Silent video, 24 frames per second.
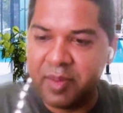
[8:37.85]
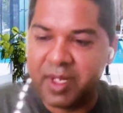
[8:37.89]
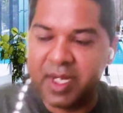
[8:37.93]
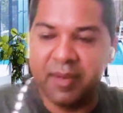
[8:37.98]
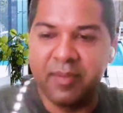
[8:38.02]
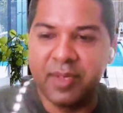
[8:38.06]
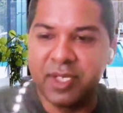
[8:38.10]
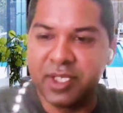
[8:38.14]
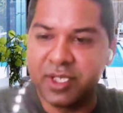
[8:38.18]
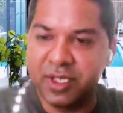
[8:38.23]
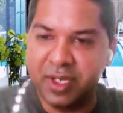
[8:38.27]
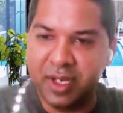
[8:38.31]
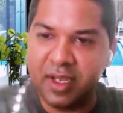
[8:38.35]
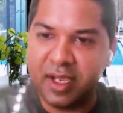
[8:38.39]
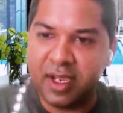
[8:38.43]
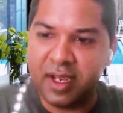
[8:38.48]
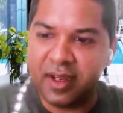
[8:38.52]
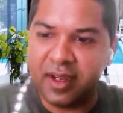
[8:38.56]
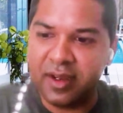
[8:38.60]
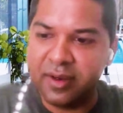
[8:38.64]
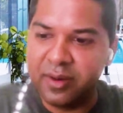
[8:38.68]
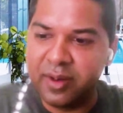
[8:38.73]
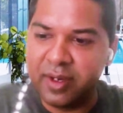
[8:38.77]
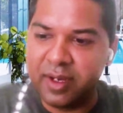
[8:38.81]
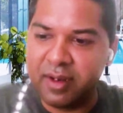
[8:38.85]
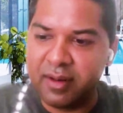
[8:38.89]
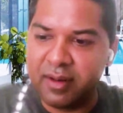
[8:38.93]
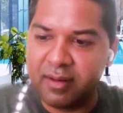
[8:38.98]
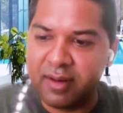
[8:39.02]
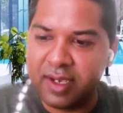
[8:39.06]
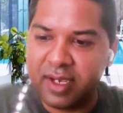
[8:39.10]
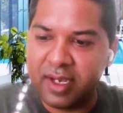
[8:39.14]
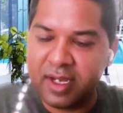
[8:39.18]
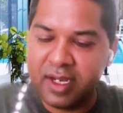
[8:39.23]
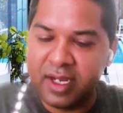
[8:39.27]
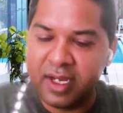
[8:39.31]
but a machine can do it
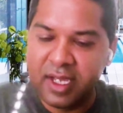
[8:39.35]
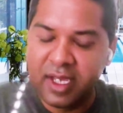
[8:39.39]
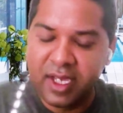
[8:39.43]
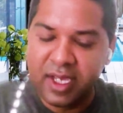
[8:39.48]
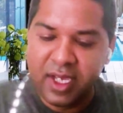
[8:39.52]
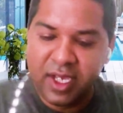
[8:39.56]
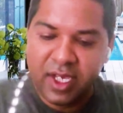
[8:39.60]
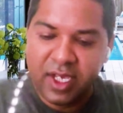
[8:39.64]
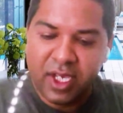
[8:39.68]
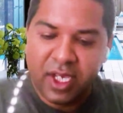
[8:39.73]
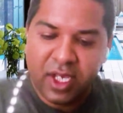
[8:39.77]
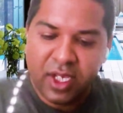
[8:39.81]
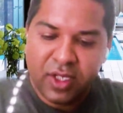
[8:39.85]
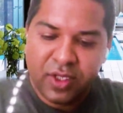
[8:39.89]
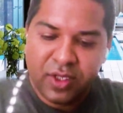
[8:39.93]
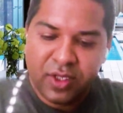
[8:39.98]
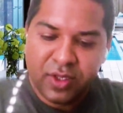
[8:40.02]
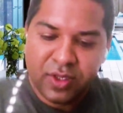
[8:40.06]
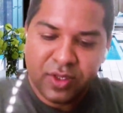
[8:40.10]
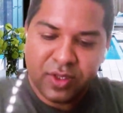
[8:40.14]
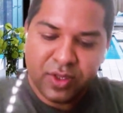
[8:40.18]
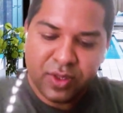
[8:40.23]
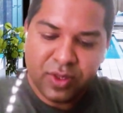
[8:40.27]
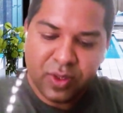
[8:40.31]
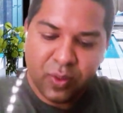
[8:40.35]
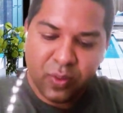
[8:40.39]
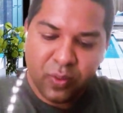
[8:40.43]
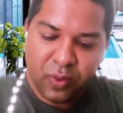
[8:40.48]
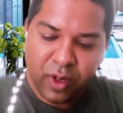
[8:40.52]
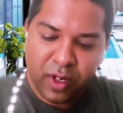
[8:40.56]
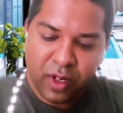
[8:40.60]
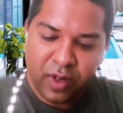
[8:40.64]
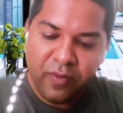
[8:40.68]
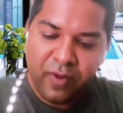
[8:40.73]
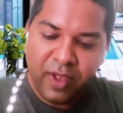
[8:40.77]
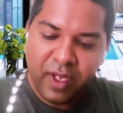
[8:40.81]
right so
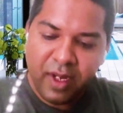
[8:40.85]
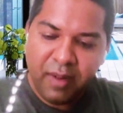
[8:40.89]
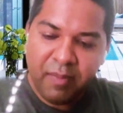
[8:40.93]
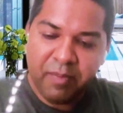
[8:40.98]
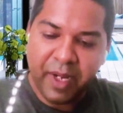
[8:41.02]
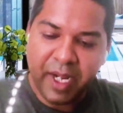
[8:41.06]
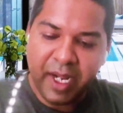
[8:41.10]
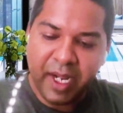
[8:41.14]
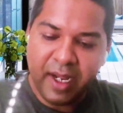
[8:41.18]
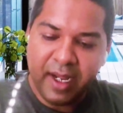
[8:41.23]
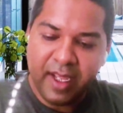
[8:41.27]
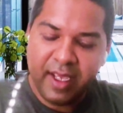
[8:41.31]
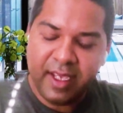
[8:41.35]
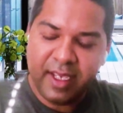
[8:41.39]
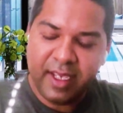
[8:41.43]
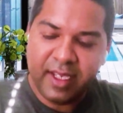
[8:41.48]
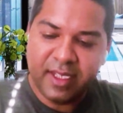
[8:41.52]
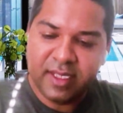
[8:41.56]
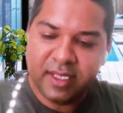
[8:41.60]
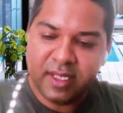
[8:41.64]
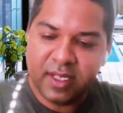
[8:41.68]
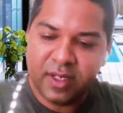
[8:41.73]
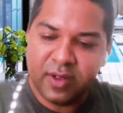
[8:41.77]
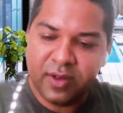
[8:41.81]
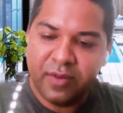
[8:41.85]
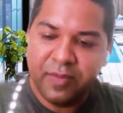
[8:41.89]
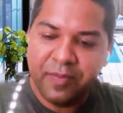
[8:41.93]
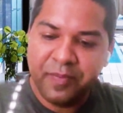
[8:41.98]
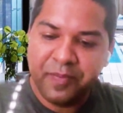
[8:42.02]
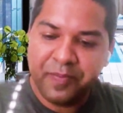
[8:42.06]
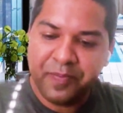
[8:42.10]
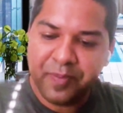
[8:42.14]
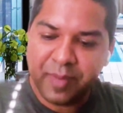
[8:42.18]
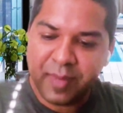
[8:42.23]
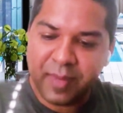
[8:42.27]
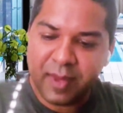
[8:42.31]
what we are building is, you know,
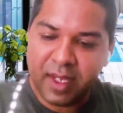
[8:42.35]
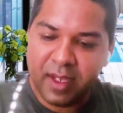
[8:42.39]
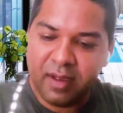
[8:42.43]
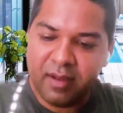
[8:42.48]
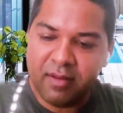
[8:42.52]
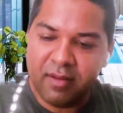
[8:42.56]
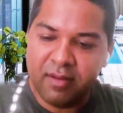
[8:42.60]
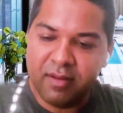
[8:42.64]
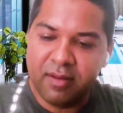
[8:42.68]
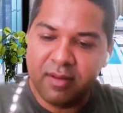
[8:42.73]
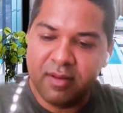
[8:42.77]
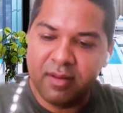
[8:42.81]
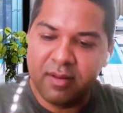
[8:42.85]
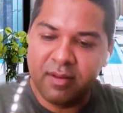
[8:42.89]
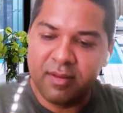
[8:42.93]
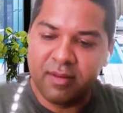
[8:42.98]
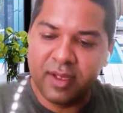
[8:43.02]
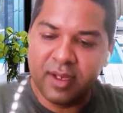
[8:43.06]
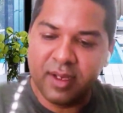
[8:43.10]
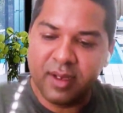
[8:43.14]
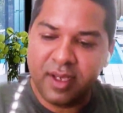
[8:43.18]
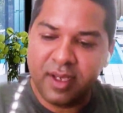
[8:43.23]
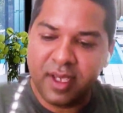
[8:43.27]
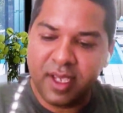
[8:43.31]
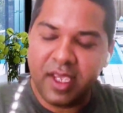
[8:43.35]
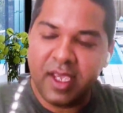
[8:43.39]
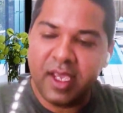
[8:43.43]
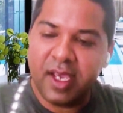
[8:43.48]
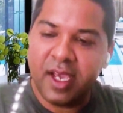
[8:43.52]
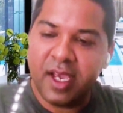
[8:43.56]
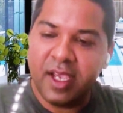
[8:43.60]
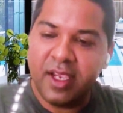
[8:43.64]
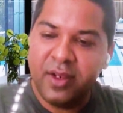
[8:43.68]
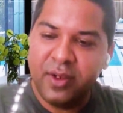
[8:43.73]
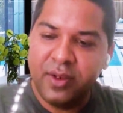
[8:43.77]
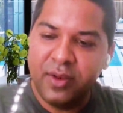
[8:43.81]
the
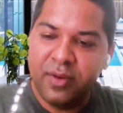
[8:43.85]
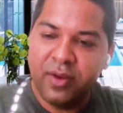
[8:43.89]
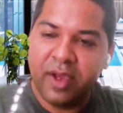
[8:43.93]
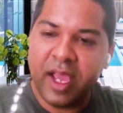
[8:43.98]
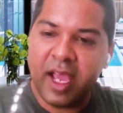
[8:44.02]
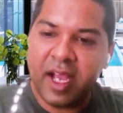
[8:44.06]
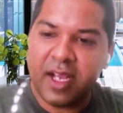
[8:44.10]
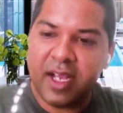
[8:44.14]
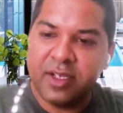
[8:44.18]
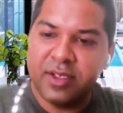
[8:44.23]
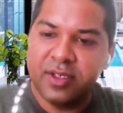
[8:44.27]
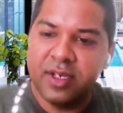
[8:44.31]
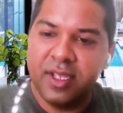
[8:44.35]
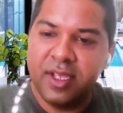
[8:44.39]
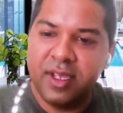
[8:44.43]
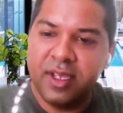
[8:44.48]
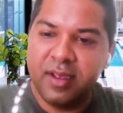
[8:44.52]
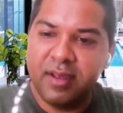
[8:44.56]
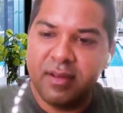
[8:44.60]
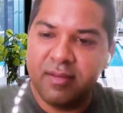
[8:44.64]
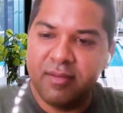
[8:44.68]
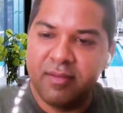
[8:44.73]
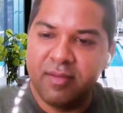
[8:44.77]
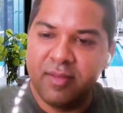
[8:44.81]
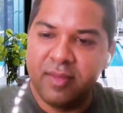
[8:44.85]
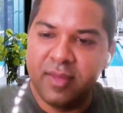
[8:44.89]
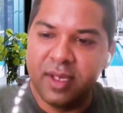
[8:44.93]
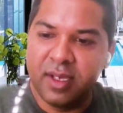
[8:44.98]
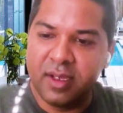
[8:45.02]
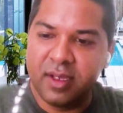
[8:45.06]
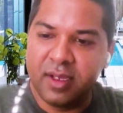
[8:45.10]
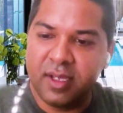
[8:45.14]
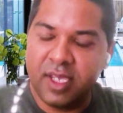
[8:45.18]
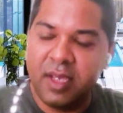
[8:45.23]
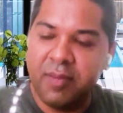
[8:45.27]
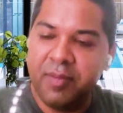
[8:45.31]
AI to actually
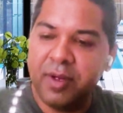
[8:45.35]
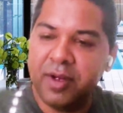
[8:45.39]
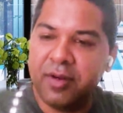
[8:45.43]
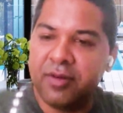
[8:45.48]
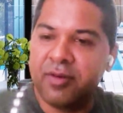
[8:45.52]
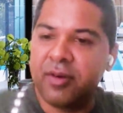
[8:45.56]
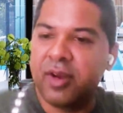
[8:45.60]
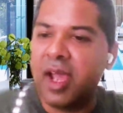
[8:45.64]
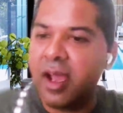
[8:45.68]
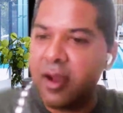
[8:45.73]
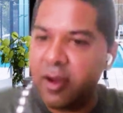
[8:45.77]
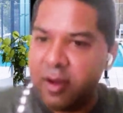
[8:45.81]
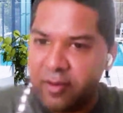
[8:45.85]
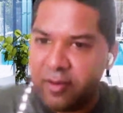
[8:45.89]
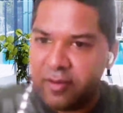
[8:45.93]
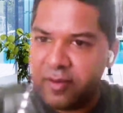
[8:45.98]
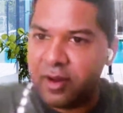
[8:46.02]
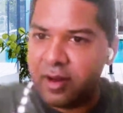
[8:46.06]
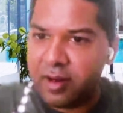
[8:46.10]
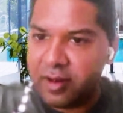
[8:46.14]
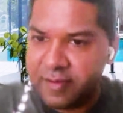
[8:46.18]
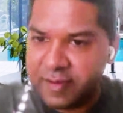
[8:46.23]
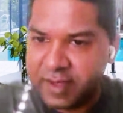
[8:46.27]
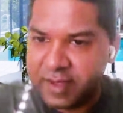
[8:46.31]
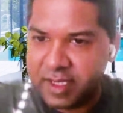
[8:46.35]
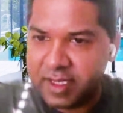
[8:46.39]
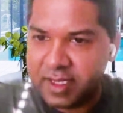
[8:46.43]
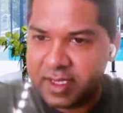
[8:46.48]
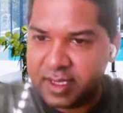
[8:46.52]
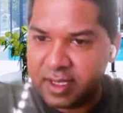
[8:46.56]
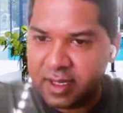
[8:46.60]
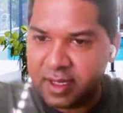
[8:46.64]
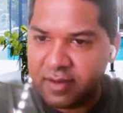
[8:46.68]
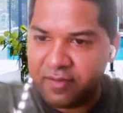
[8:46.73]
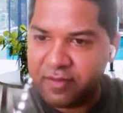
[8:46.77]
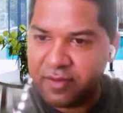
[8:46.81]
keep a track of all of
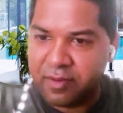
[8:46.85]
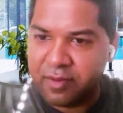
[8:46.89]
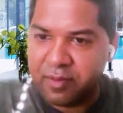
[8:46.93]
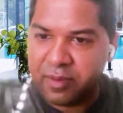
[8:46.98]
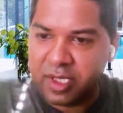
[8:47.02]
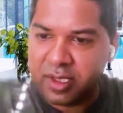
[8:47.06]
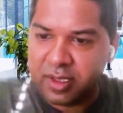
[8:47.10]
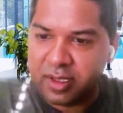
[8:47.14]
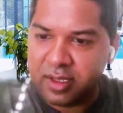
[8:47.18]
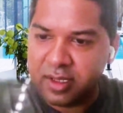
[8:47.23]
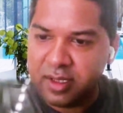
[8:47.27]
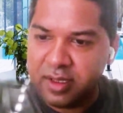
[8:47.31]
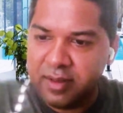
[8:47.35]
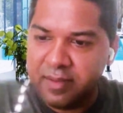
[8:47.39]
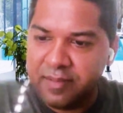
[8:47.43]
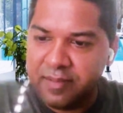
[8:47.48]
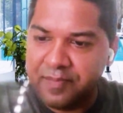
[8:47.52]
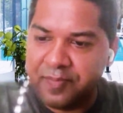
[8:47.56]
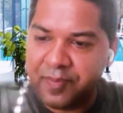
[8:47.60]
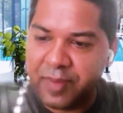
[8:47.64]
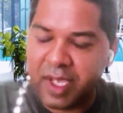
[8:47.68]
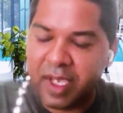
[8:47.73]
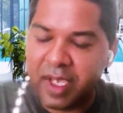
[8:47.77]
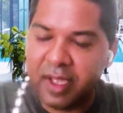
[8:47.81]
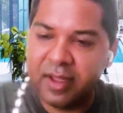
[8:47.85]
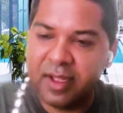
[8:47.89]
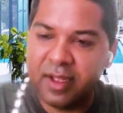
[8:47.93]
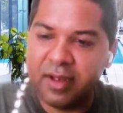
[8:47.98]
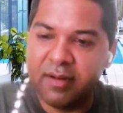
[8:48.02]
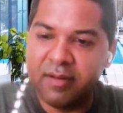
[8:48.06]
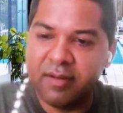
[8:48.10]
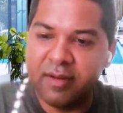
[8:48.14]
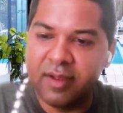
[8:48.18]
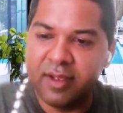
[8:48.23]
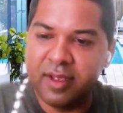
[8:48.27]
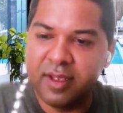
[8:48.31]
this information and
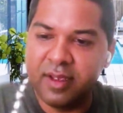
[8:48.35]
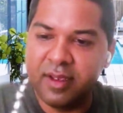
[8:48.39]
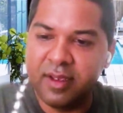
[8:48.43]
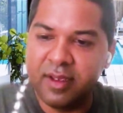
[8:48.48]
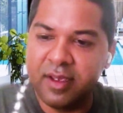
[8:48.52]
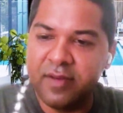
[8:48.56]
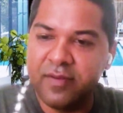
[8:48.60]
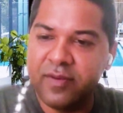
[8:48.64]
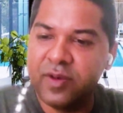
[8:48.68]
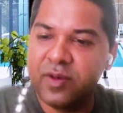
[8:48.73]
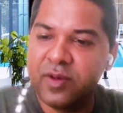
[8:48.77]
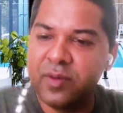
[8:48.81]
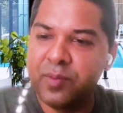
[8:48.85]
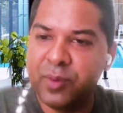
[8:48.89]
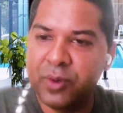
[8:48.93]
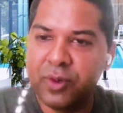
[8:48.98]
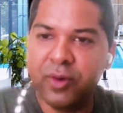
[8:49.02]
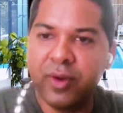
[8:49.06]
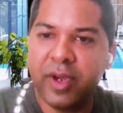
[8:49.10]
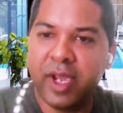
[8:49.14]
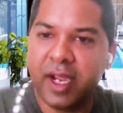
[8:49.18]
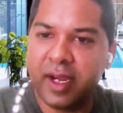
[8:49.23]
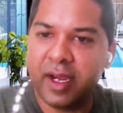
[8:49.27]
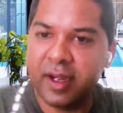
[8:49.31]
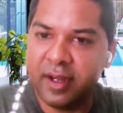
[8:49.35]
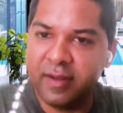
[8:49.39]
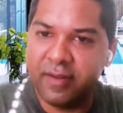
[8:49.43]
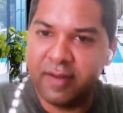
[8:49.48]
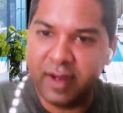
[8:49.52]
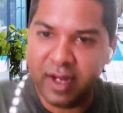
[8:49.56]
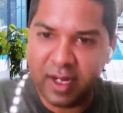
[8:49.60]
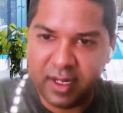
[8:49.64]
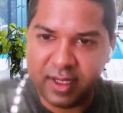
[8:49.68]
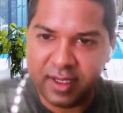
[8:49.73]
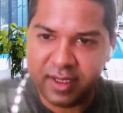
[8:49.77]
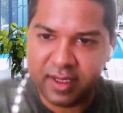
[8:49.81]
then give you proactive
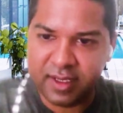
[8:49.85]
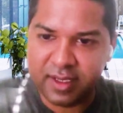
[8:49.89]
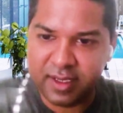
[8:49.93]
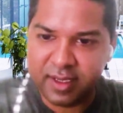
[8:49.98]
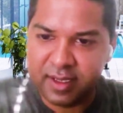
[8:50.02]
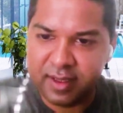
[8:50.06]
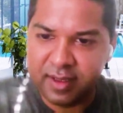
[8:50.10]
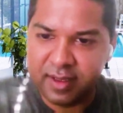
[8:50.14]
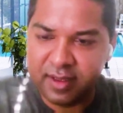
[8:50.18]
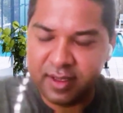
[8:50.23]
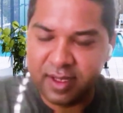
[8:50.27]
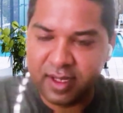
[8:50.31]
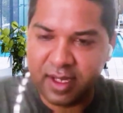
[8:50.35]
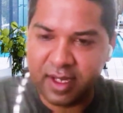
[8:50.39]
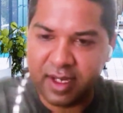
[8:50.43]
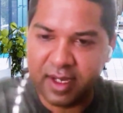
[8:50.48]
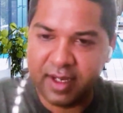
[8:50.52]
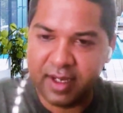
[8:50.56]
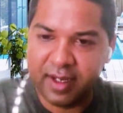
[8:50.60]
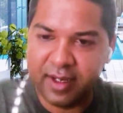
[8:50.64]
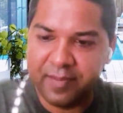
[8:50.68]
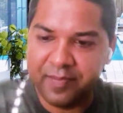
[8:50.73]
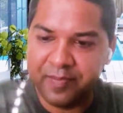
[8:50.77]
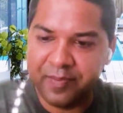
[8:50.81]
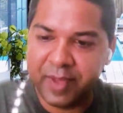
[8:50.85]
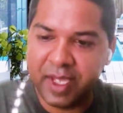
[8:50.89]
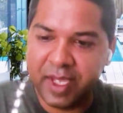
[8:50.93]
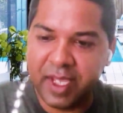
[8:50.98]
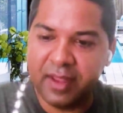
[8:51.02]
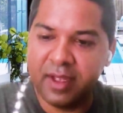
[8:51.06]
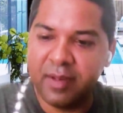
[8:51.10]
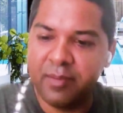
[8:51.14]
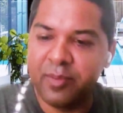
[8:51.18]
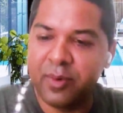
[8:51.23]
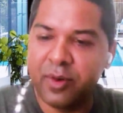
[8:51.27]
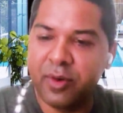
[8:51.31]
alerts um,
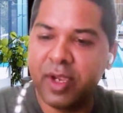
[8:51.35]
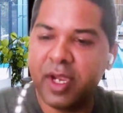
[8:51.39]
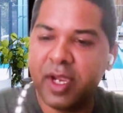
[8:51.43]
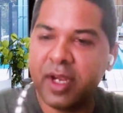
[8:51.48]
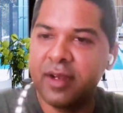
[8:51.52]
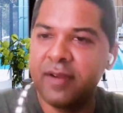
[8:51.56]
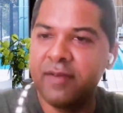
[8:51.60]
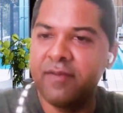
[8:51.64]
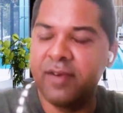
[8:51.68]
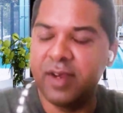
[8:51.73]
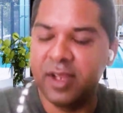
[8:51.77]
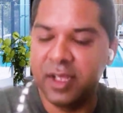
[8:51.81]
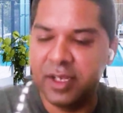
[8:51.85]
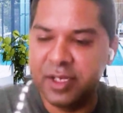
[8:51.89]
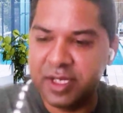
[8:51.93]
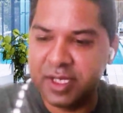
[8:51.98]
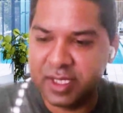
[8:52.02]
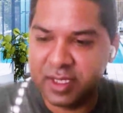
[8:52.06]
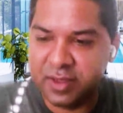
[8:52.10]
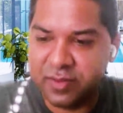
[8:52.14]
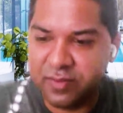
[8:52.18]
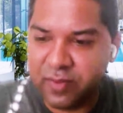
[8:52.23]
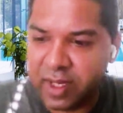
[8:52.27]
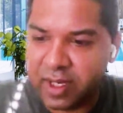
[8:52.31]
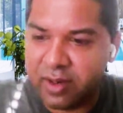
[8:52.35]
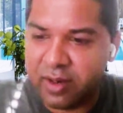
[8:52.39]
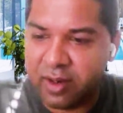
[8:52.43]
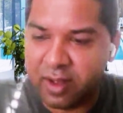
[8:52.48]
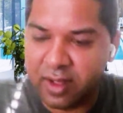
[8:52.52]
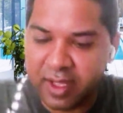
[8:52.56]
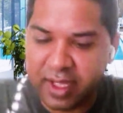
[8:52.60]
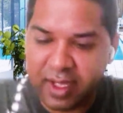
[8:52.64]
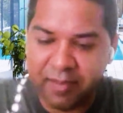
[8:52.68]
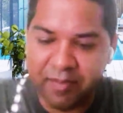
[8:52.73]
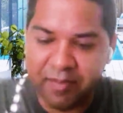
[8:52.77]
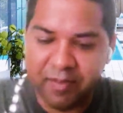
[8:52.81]
and then proactive nudges, we
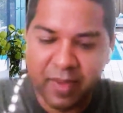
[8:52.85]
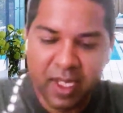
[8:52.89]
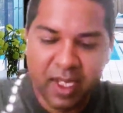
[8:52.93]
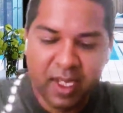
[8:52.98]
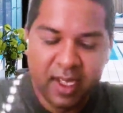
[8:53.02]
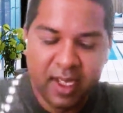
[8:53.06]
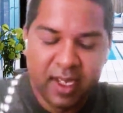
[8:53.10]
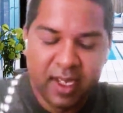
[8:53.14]
call them.